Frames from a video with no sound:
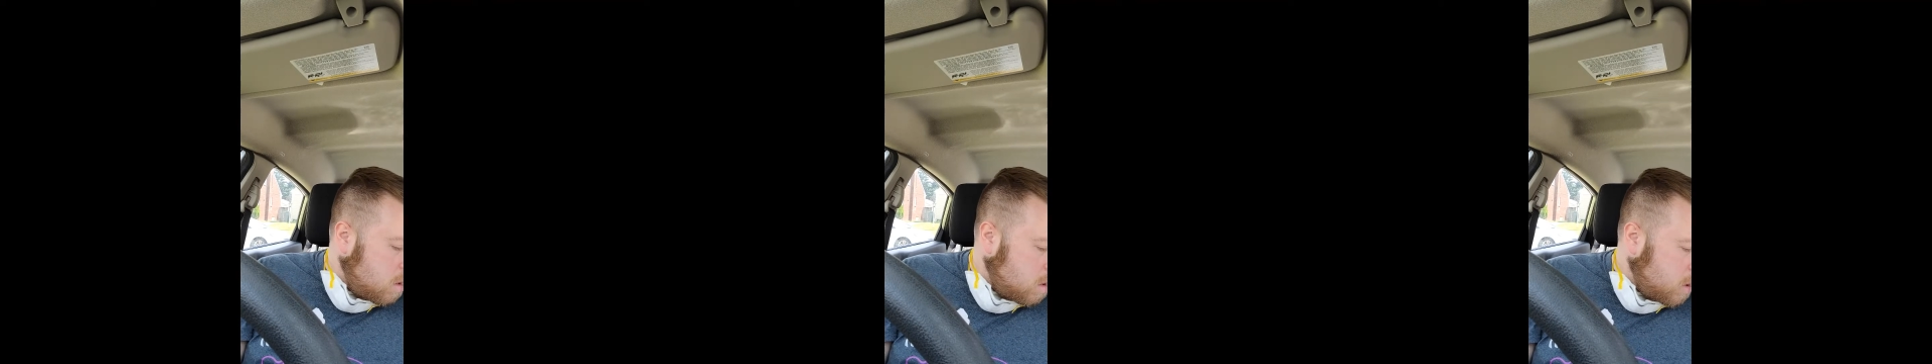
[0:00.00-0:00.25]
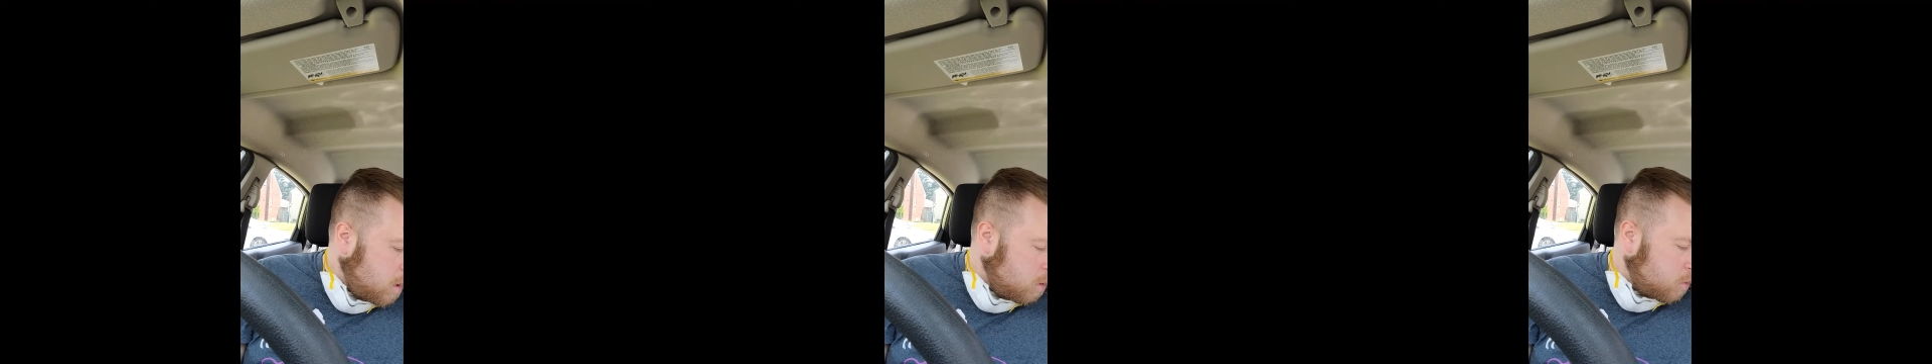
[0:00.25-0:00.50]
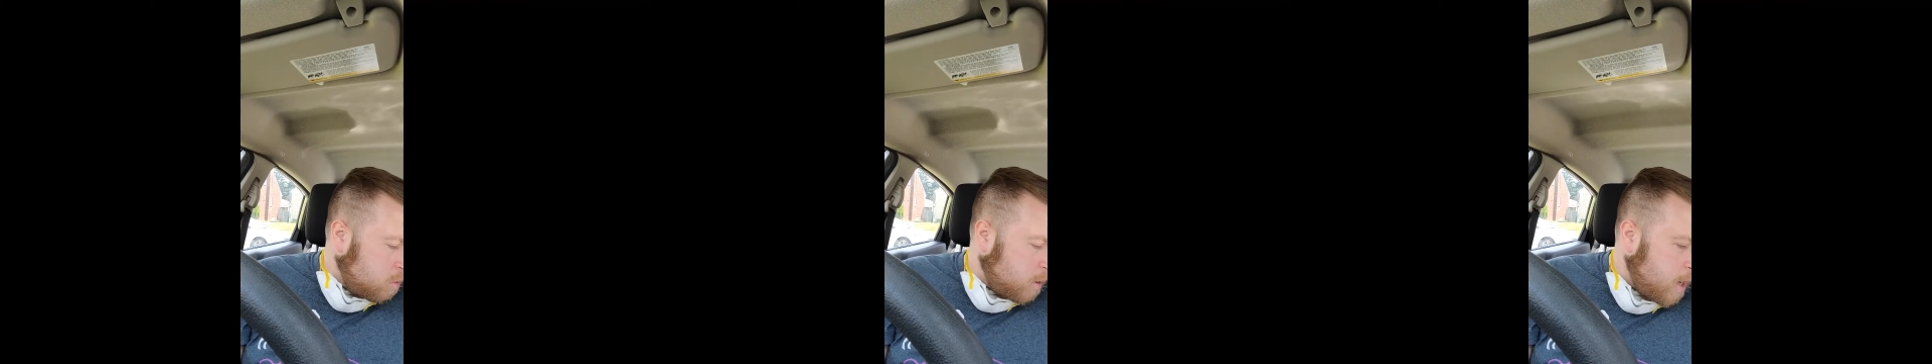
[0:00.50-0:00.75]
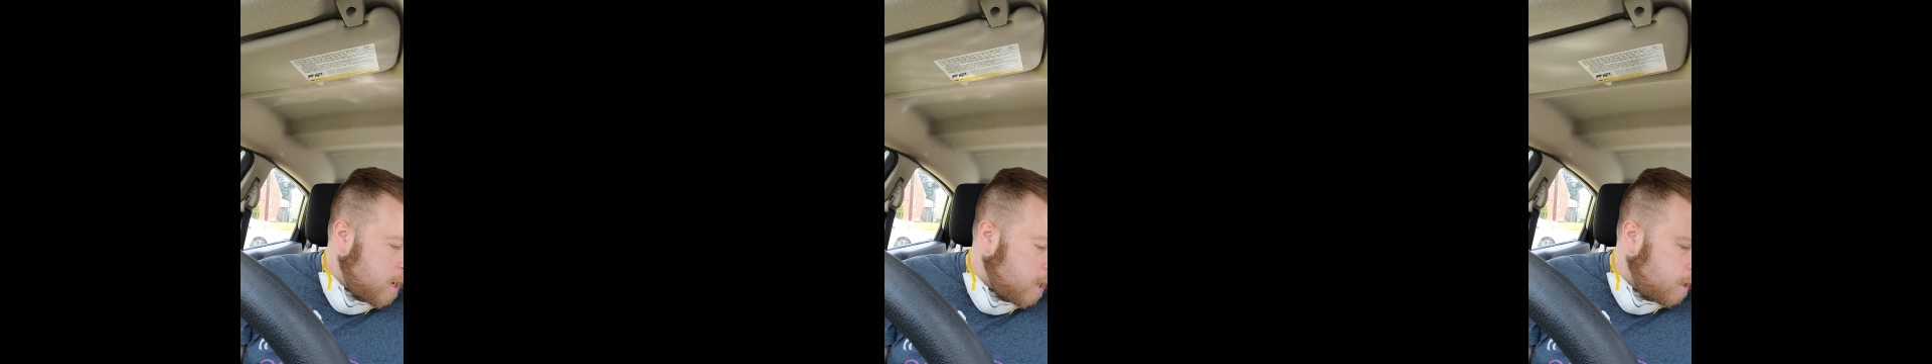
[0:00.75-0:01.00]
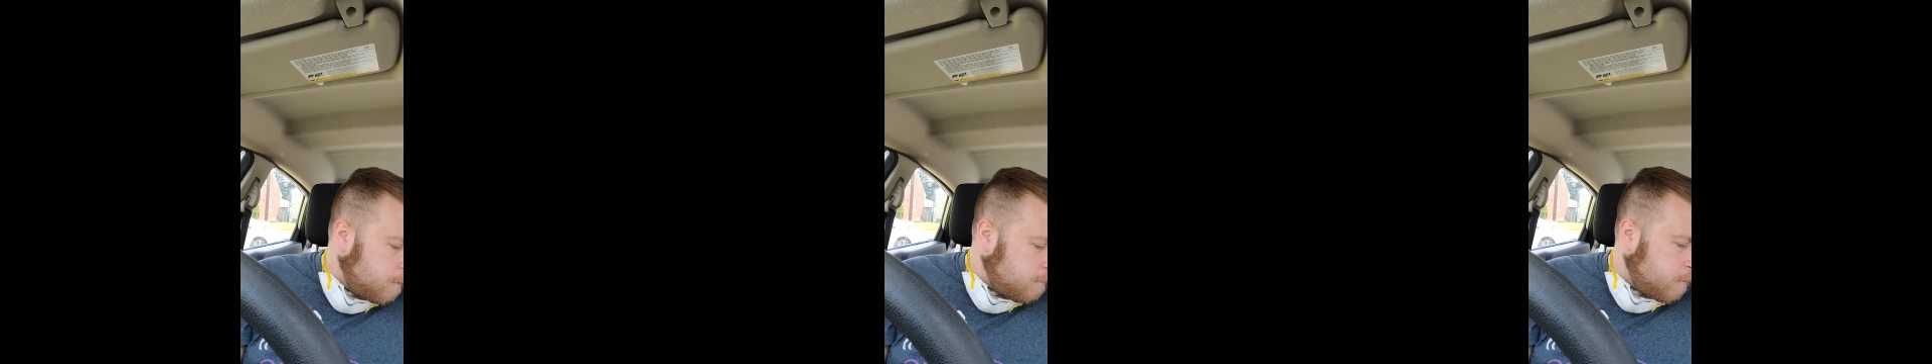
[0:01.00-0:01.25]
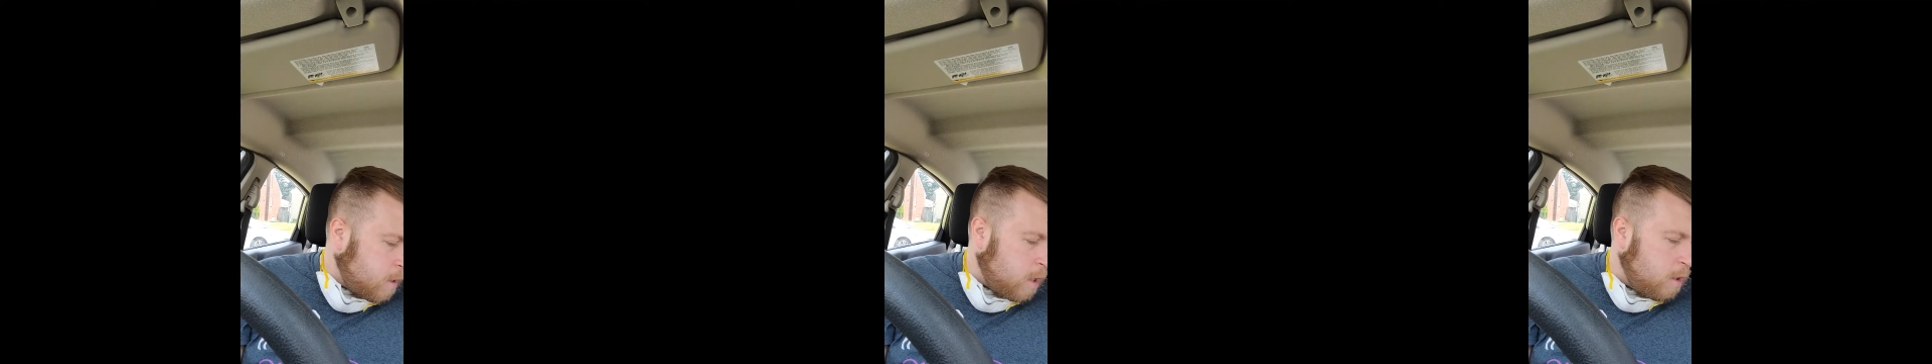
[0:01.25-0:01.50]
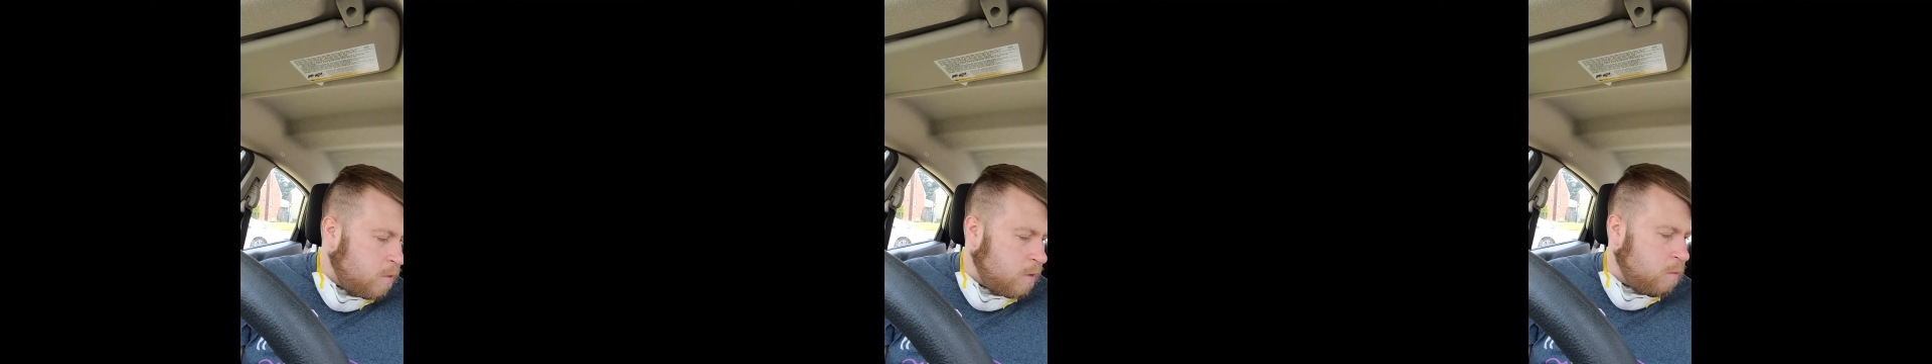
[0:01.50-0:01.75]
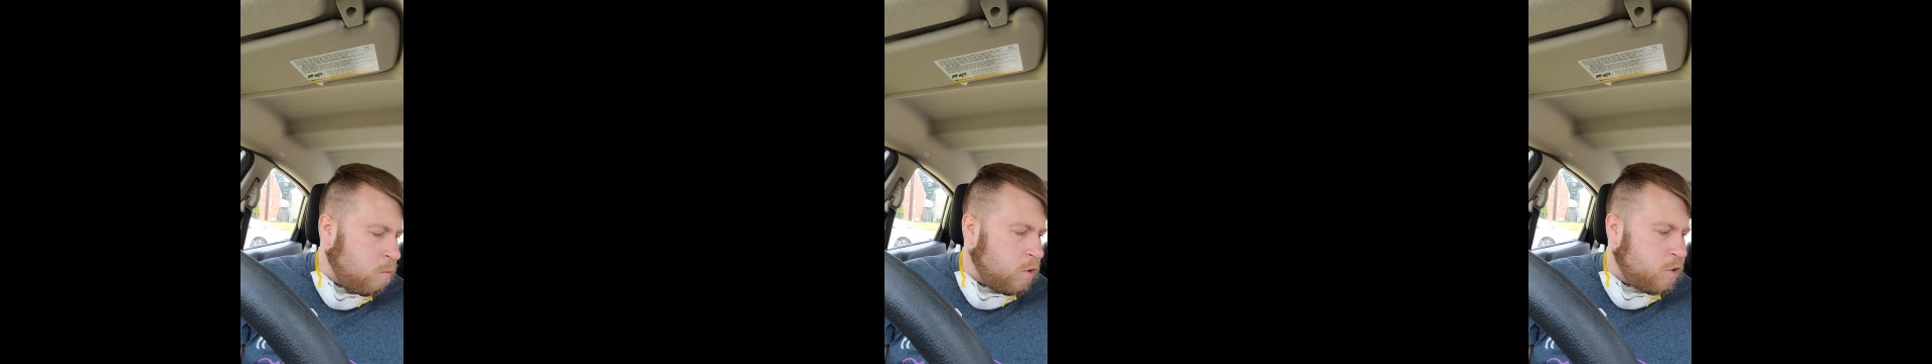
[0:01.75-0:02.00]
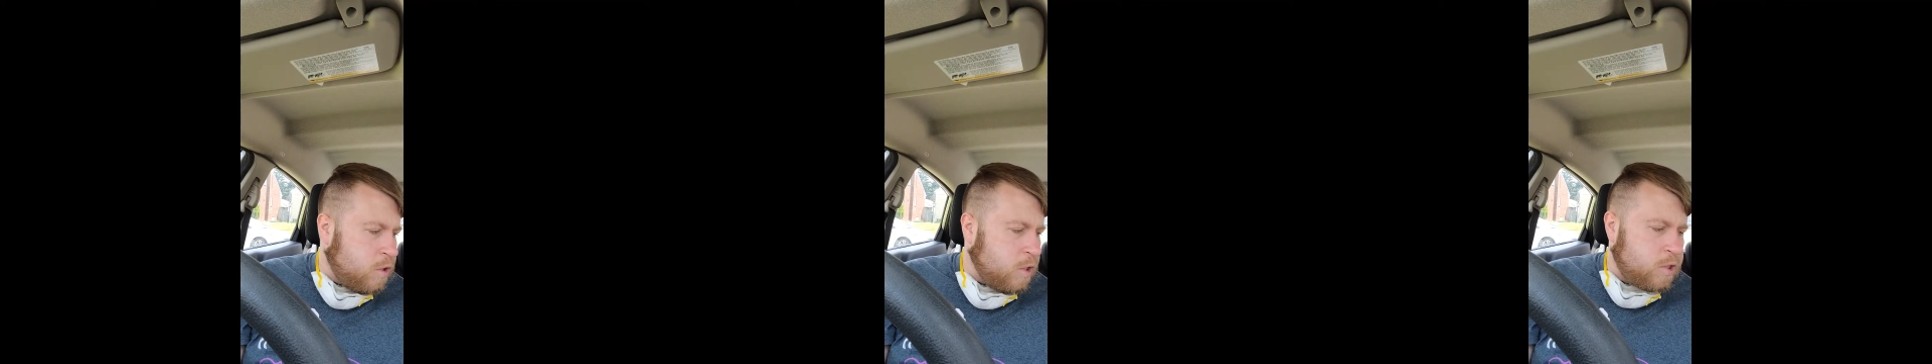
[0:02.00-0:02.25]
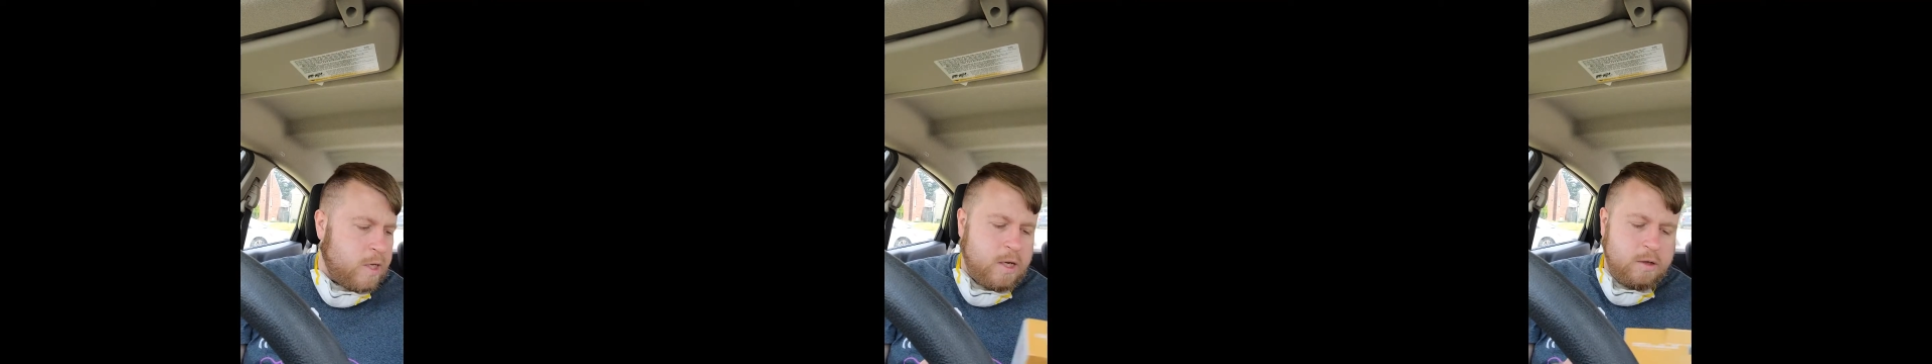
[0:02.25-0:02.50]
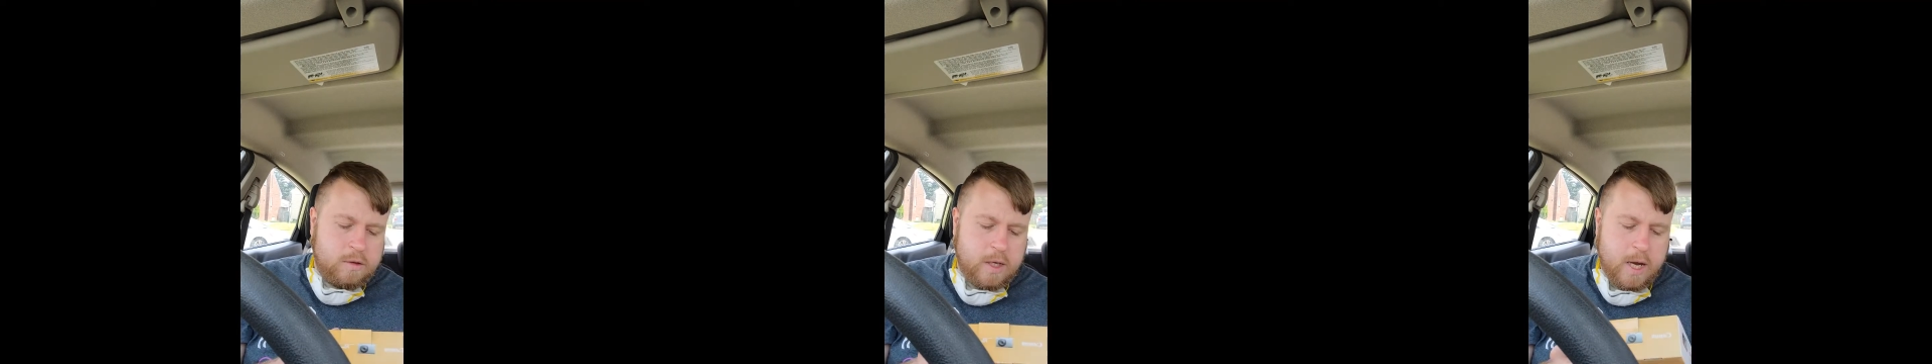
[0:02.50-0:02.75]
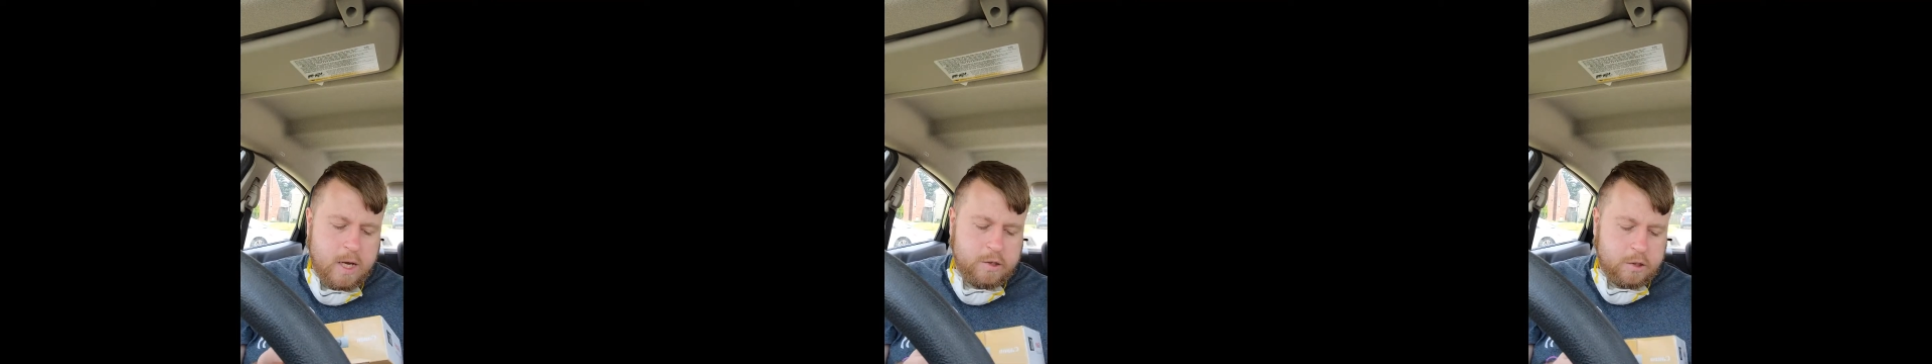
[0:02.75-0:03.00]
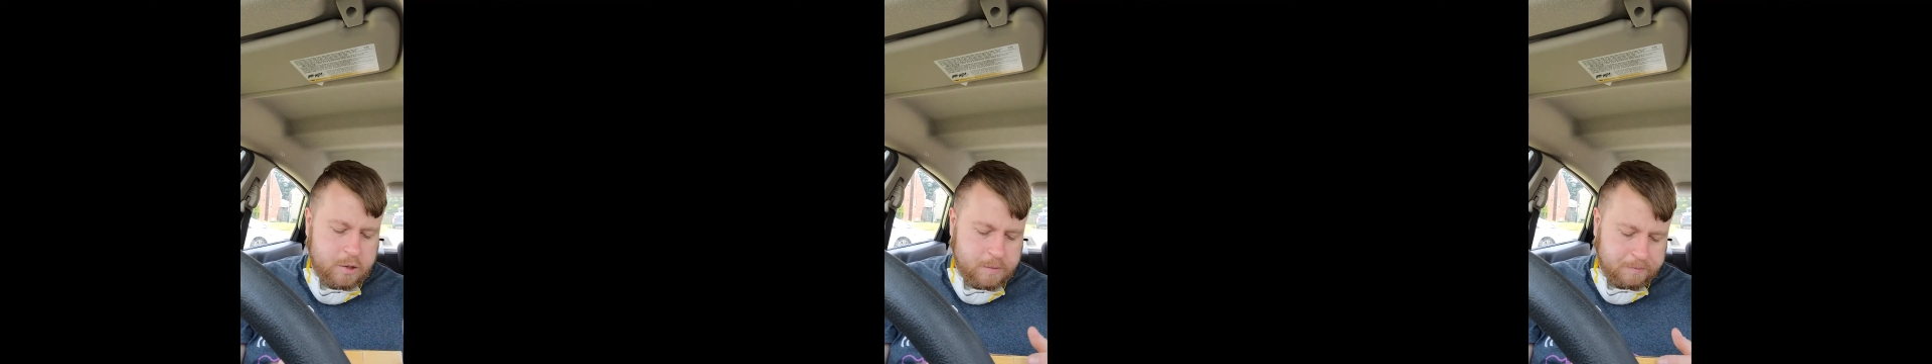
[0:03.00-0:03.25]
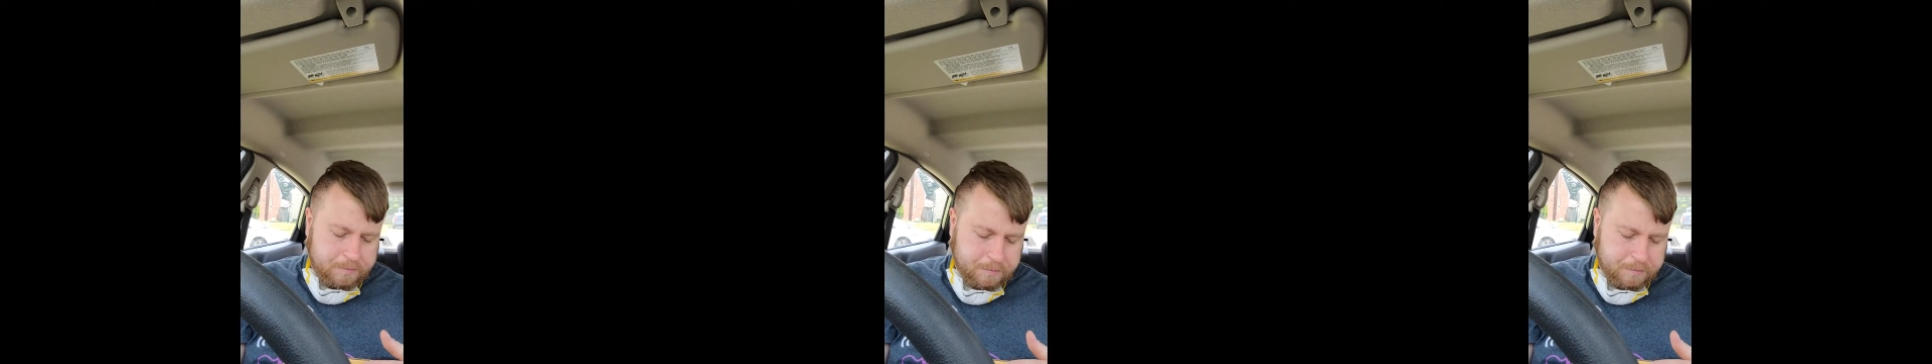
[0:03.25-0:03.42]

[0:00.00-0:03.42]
I also got, this I didn't test,